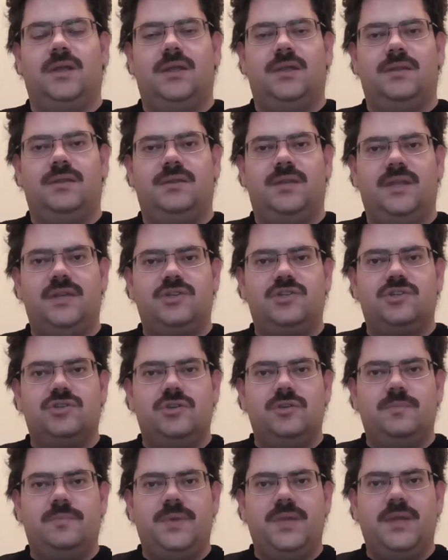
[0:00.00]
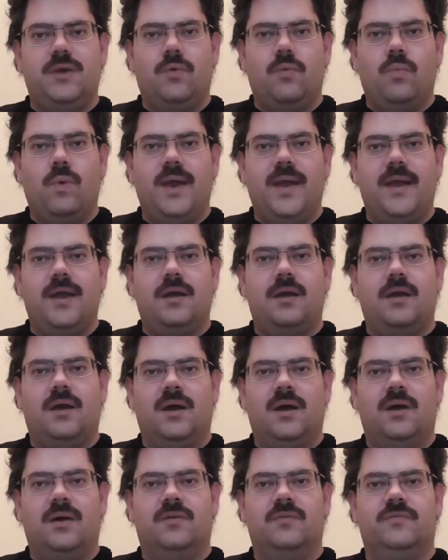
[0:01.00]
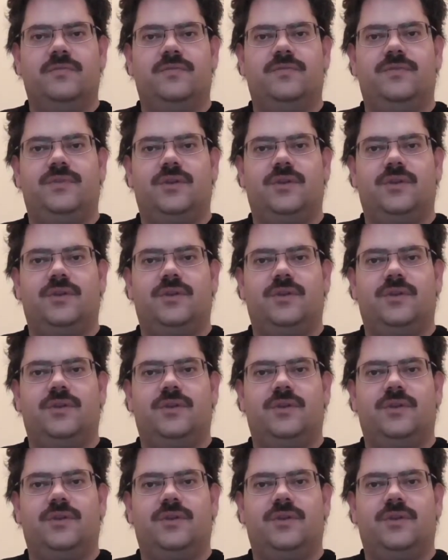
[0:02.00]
they should be aware of